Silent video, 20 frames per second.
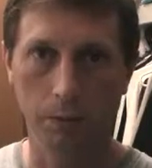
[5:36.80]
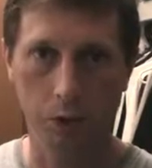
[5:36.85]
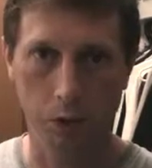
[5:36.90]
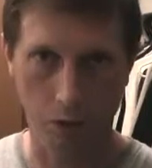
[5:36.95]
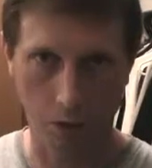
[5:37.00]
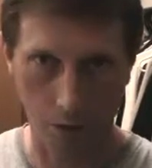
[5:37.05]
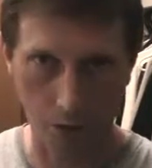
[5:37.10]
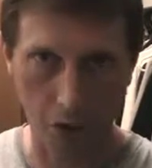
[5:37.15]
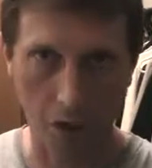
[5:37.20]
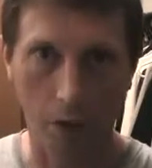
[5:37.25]

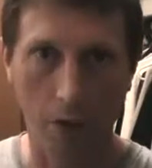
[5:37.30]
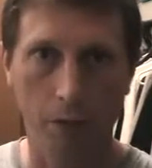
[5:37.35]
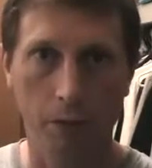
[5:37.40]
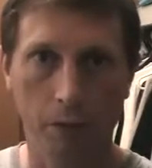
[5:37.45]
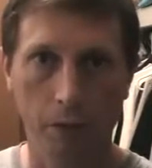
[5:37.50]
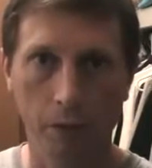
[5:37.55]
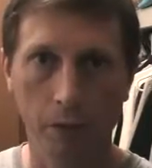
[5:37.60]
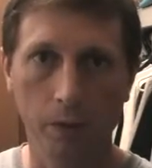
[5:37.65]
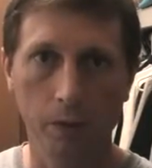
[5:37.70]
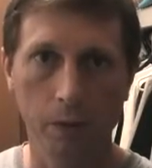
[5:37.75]
trudge on
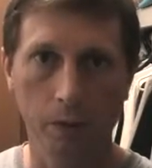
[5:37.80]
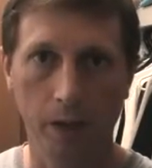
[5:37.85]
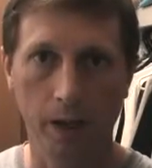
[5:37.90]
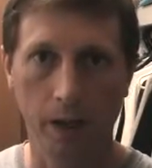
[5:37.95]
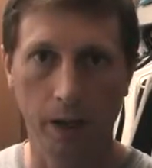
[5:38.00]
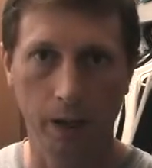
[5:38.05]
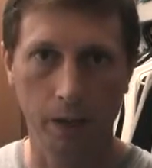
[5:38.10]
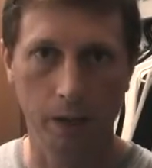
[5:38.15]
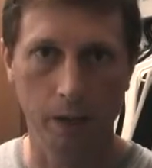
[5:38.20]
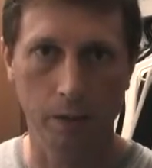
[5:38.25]
through
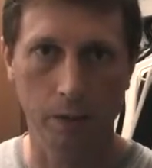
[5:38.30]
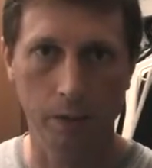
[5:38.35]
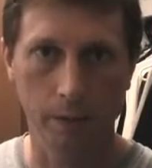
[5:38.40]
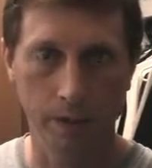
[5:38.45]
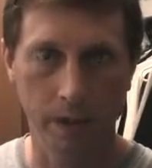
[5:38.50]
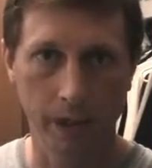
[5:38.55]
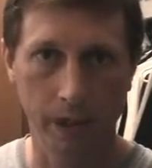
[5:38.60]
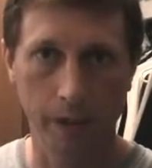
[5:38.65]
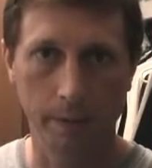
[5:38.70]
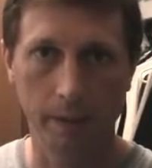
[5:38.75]
to
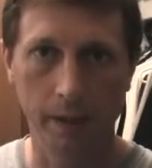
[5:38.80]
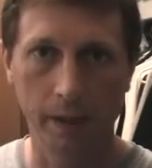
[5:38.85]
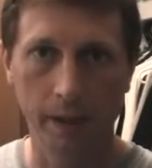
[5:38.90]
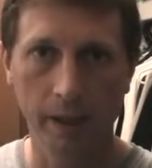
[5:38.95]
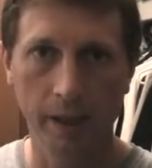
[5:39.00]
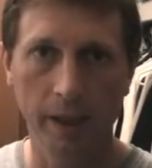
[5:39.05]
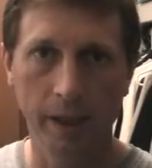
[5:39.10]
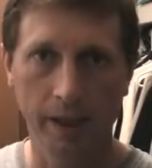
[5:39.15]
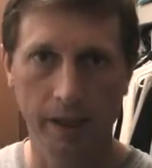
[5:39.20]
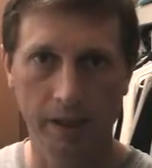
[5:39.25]
retirement
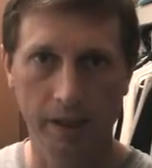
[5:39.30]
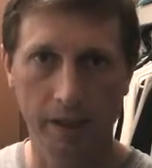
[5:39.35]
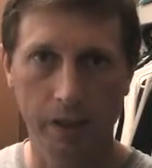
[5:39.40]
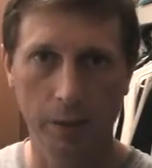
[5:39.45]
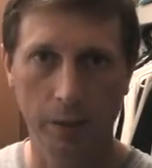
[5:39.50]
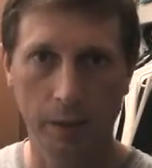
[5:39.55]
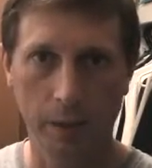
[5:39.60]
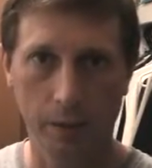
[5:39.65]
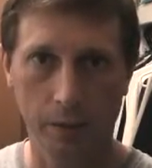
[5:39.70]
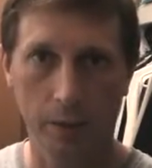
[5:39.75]
and see
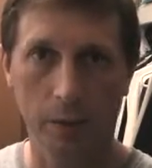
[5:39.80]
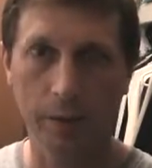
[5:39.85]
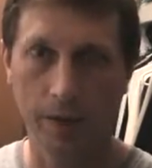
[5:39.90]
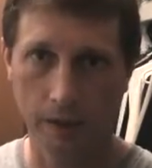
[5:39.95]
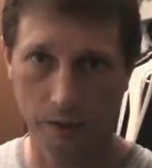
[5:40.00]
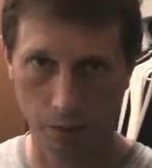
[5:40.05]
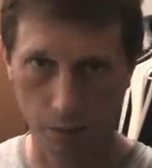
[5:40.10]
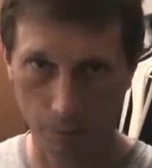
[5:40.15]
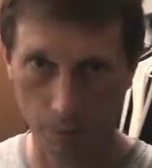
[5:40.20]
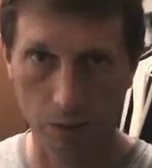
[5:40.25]
the way through, and
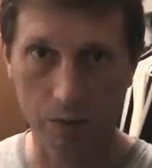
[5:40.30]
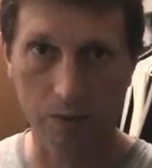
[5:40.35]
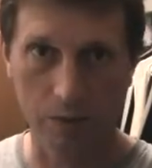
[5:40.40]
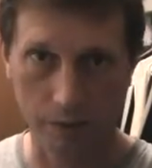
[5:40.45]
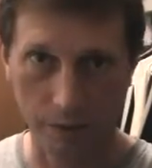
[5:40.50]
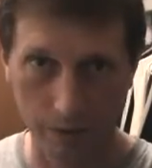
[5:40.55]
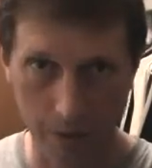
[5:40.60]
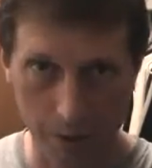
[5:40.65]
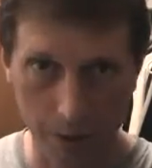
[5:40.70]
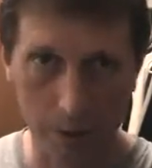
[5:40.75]
that's what most
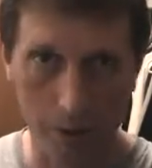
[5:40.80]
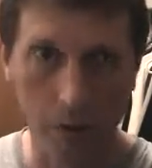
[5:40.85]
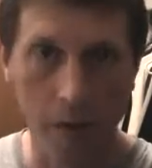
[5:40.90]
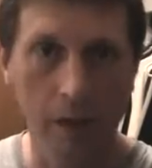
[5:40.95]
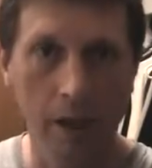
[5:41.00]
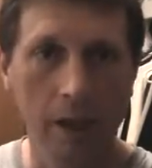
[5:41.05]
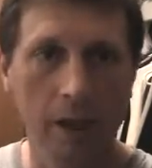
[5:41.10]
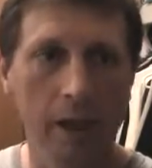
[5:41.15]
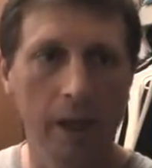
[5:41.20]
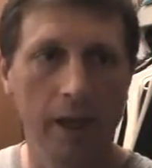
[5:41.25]
of them do.
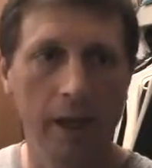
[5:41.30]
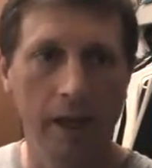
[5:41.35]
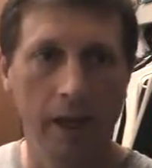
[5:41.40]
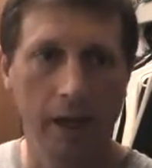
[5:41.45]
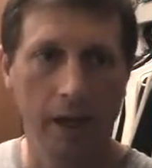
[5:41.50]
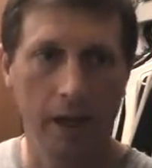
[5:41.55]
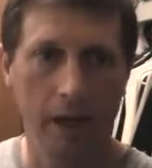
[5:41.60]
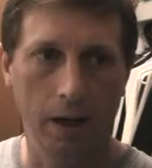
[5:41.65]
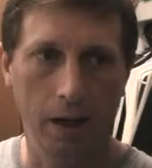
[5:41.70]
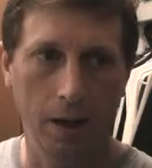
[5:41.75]

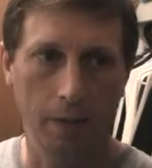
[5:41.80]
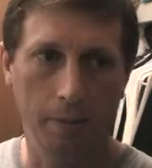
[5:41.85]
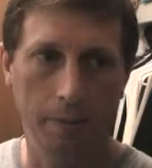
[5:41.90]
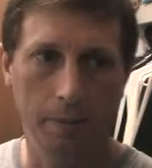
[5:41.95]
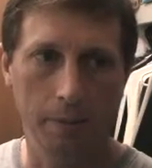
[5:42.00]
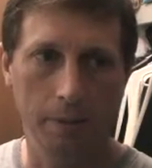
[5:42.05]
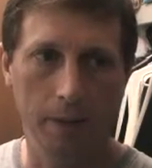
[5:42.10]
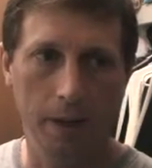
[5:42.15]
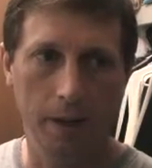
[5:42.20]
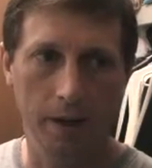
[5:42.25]

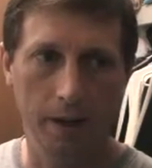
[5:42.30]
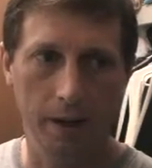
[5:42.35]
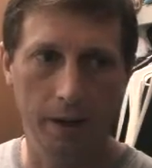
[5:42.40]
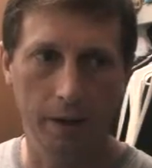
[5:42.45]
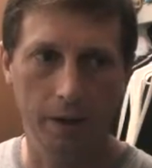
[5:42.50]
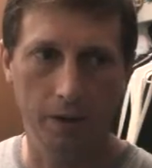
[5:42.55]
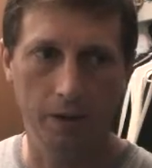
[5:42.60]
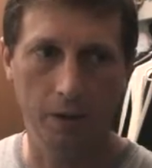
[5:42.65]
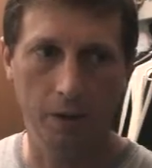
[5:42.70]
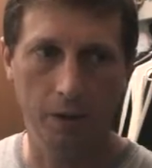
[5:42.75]

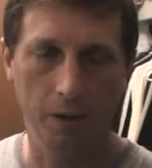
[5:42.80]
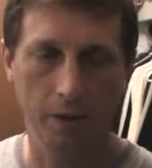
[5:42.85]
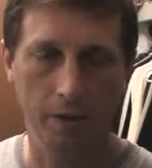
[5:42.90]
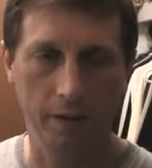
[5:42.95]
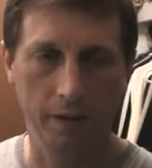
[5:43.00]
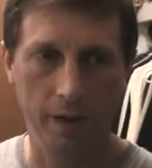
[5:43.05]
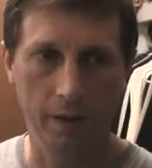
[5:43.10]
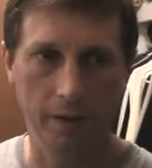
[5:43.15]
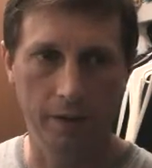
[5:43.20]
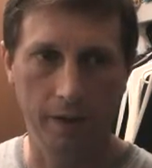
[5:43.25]
And for
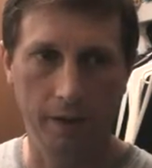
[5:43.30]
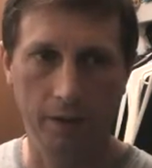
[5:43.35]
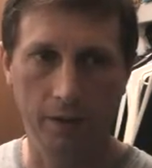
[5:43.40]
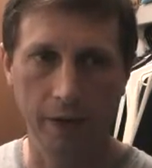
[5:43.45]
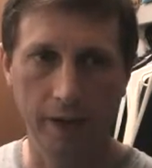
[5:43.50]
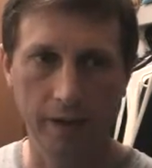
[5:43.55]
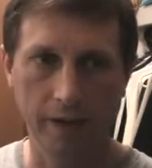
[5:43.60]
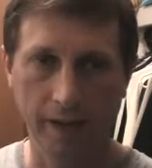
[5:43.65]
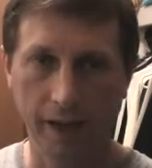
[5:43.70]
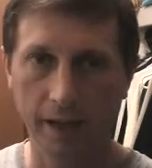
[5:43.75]
a
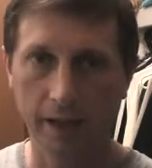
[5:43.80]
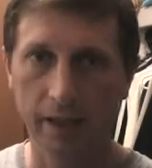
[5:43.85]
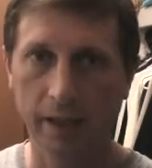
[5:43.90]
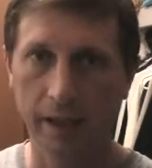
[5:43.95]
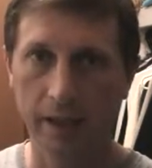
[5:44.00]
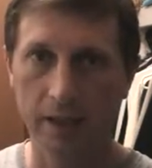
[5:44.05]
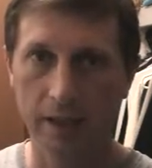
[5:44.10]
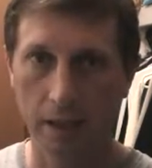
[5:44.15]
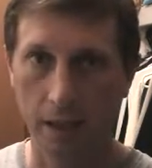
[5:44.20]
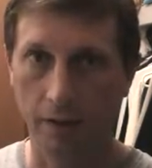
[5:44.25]
very sad
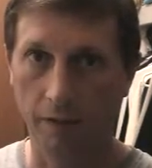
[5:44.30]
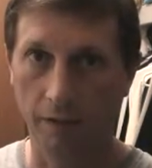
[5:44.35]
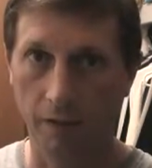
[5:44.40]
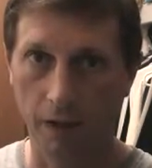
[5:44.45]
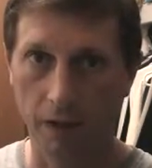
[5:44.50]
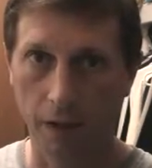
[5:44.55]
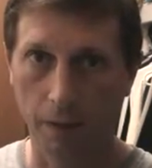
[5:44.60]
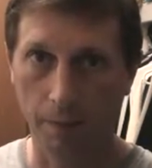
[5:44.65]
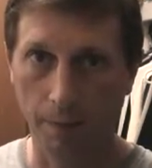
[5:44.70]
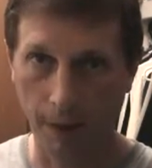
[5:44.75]
case of
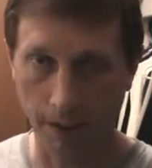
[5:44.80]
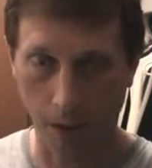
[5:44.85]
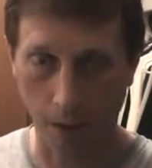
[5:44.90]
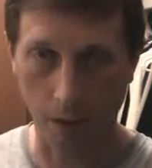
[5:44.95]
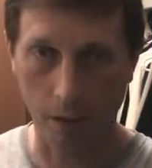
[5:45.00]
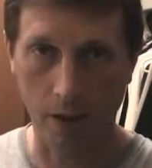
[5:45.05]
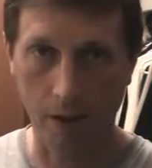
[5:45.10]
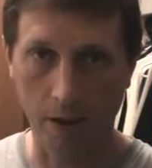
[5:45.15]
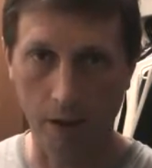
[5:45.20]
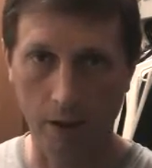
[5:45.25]
a
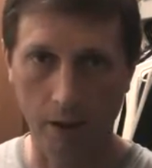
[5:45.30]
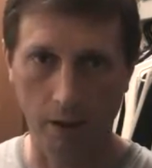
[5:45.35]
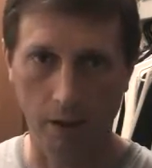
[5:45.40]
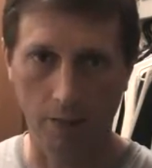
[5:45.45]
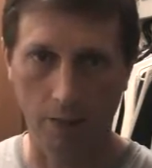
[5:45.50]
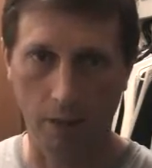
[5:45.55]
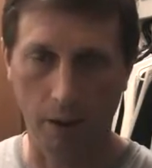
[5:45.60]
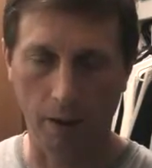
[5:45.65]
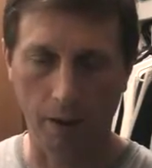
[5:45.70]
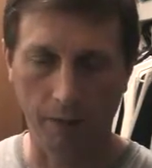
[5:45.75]
minority,
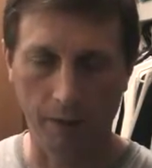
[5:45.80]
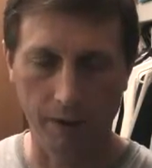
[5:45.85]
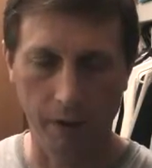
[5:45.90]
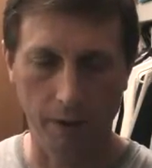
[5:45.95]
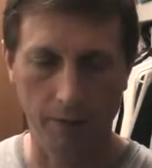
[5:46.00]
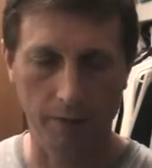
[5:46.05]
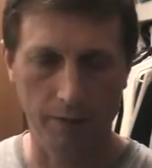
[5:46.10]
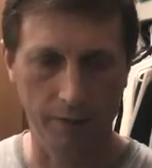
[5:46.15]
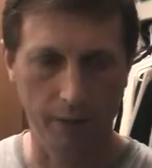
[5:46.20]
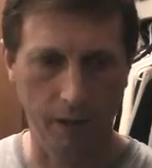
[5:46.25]

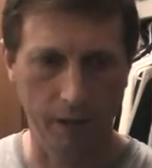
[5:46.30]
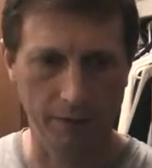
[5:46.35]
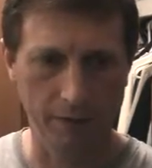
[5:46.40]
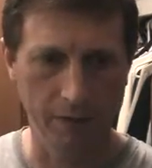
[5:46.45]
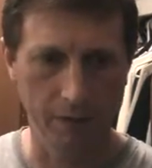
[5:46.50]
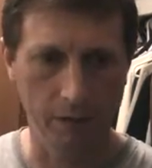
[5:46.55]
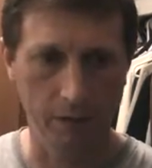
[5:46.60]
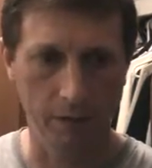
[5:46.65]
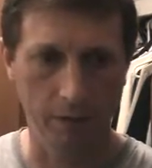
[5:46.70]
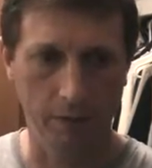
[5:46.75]

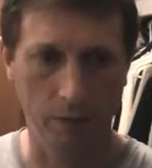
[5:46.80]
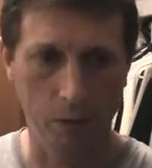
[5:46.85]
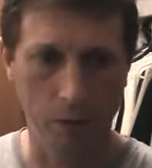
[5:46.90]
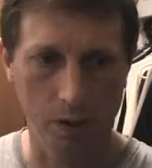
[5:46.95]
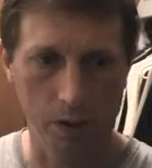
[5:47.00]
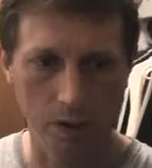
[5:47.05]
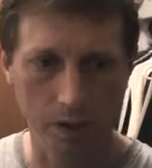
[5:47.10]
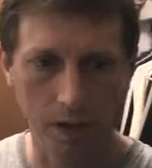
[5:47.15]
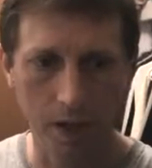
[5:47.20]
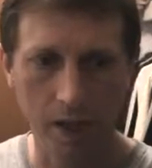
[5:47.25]
obviously and of
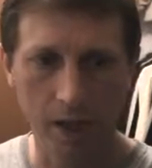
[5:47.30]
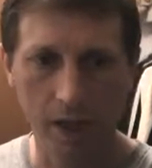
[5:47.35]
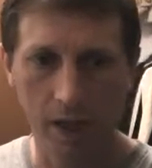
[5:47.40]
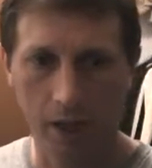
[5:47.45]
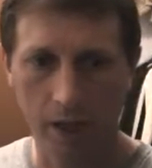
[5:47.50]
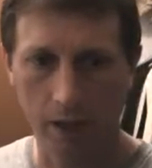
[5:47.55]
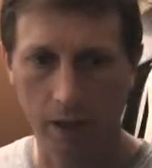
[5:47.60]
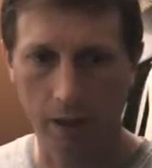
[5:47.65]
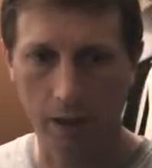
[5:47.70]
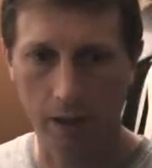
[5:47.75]
course,
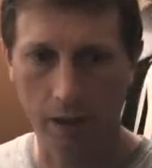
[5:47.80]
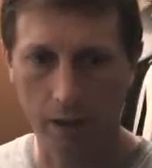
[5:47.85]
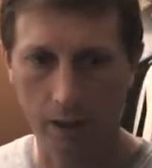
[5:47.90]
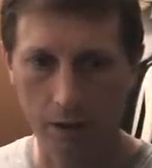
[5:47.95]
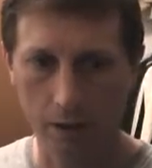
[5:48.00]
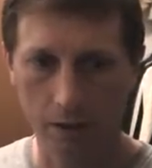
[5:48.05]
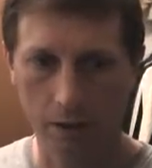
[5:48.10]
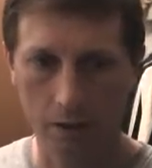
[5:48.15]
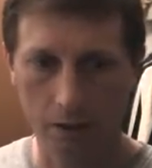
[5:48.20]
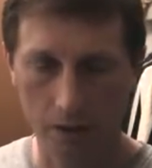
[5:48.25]

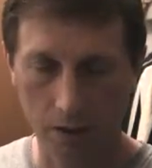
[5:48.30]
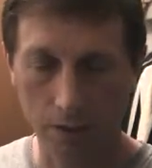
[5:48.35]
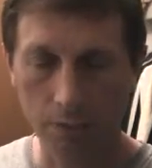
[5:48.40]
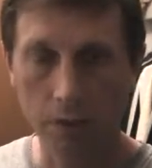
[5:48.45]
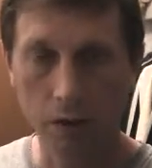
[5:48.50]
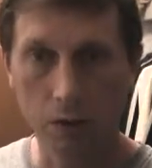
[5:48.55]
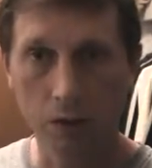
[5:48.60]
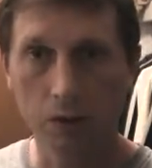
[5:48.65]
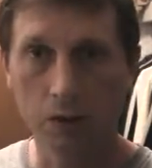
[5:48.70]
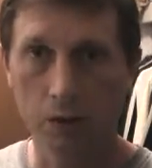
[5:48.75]

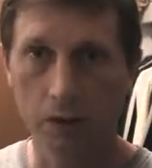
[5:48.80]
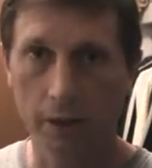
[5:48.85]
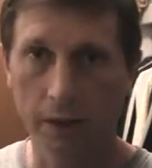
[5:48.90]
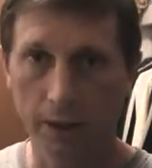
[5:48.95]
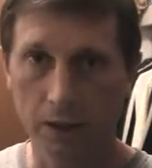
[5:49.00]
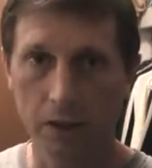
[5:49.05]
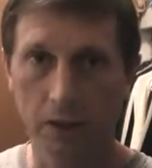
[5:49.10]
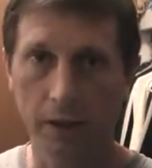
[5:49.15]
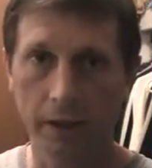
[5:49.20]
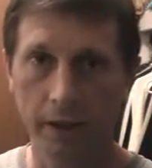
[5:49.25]
some choose to
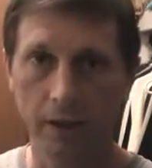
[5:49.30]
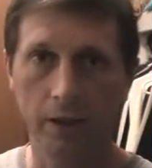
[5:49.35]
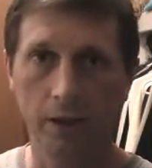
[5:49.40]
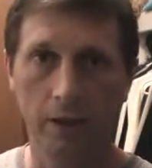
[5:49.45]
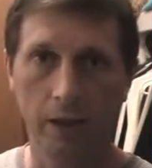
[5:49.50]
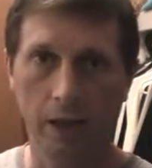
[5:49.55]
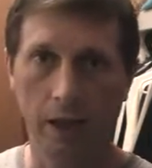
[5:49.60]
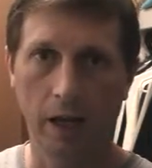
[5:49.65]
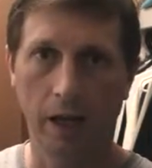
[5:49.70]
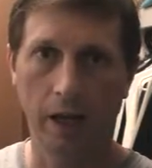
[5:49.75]
actually end
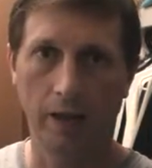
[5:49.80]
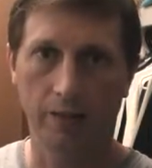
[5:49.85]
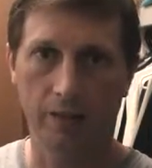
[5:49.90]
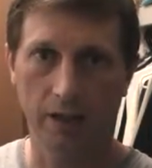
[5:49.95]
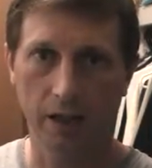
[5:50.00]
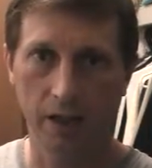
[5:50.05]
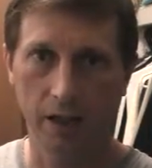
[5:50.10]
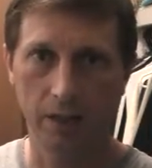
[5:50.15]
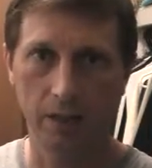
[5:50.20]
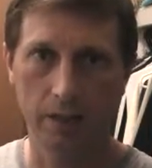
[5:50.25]
their
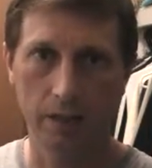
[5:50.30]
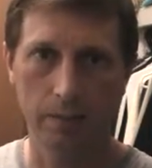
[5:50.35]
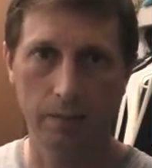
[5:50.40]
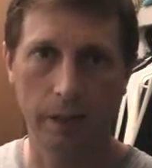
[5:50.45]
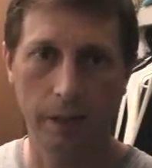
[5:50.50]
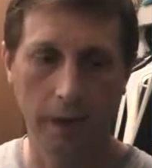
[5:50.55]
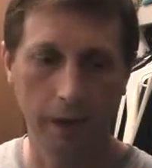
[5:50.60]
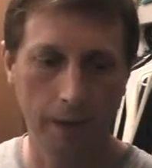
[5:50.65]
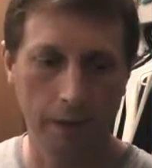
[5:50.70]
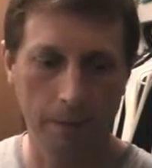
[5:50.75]
lives. And this
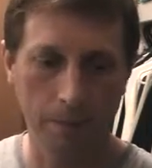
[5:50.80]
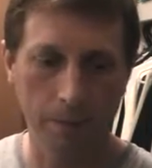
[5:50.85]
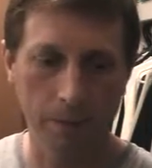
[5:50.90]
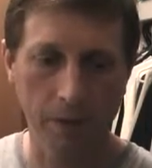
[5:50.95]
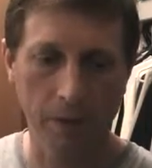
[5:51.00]
may